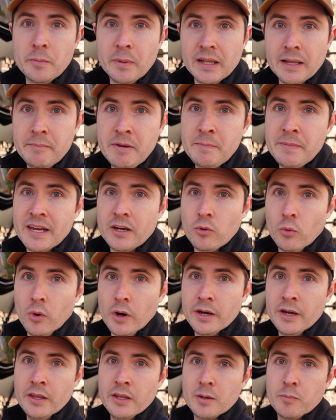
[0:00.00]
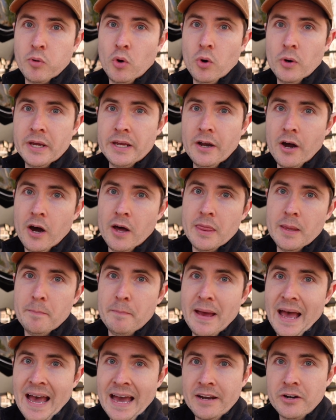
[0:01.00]
but let me make one other point on the
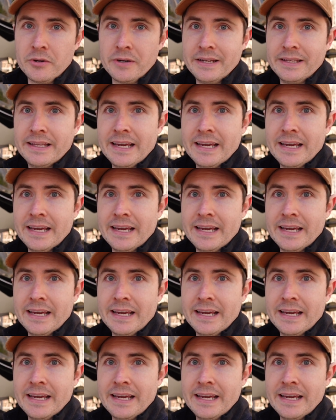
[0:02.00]
battery,